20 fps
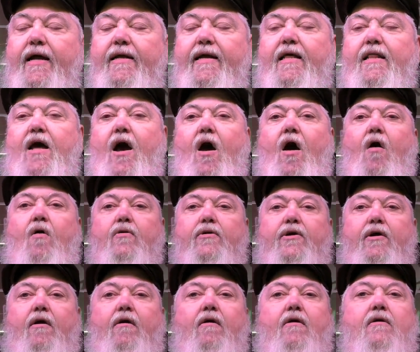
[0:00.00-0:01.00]
Now, the all
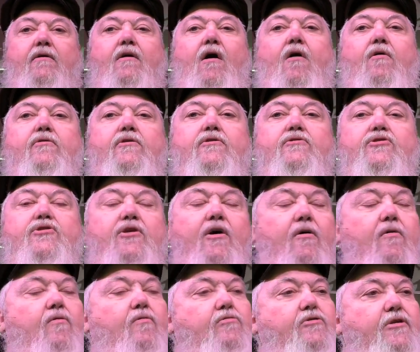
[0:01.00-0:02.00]
your heart and all your
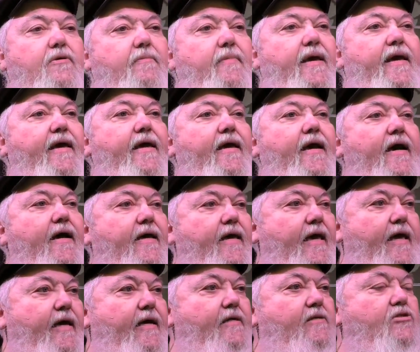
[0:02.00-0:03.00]
soul, to me,
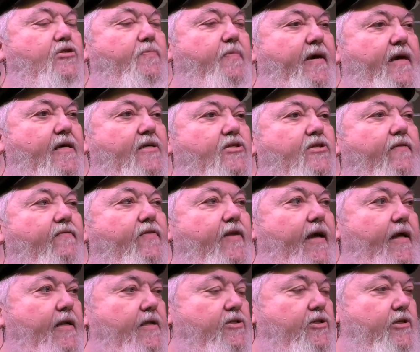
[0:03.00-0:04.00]
again, speaks of
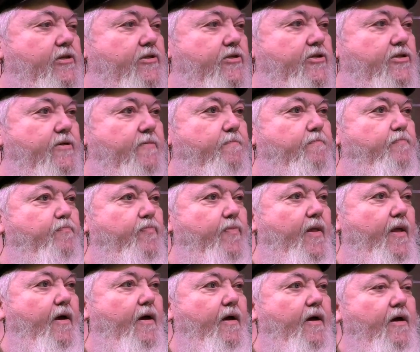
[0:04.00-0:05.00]
diligence.
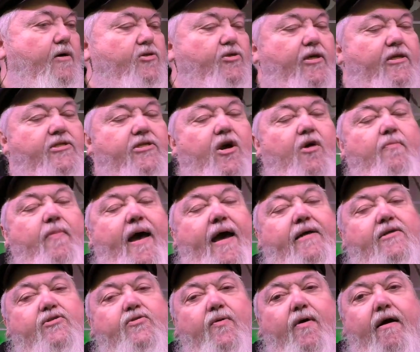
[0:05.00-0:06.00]
So let's go
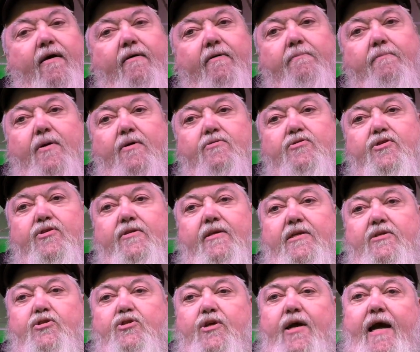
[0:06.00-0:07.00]
back to our person
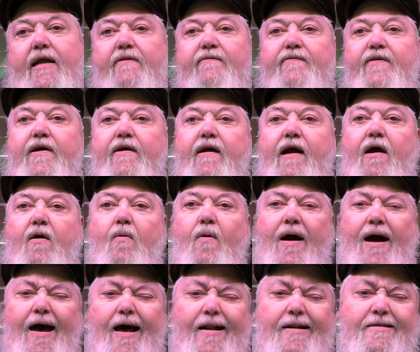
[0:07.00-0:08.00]
that's trying to figure out
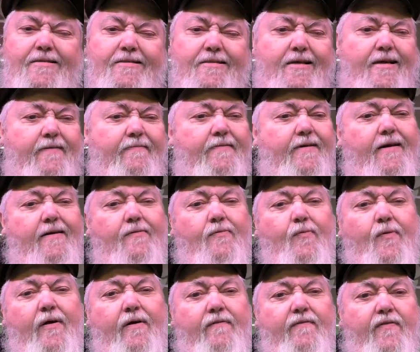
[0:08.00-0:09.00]
why this stuff doesn't
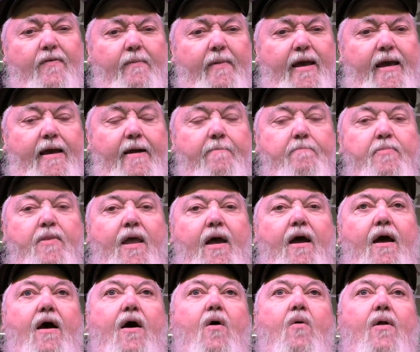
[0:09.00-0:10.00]
work for me.
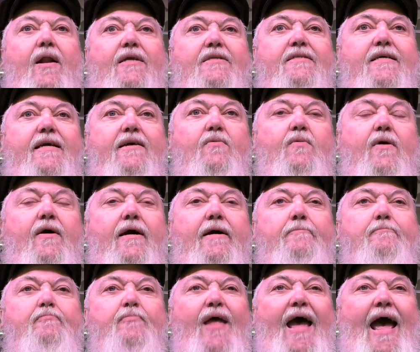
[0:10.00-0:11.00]
Well, I'll tell you
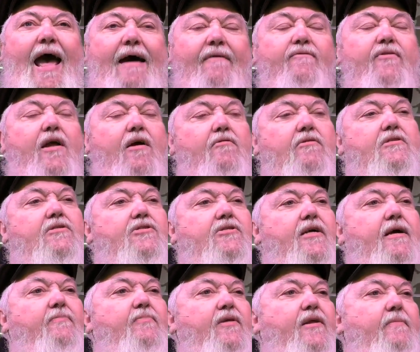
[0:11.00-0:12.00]
what, I've noticed
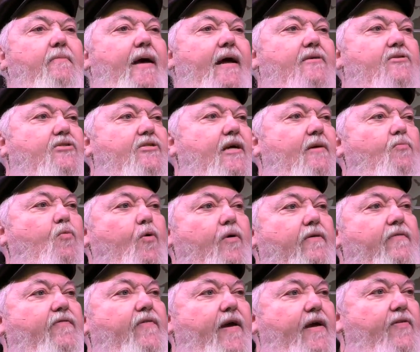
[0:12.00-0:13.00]
something about some Word
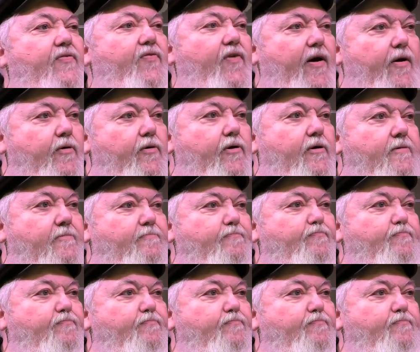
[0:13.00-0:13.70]
of Faith folk.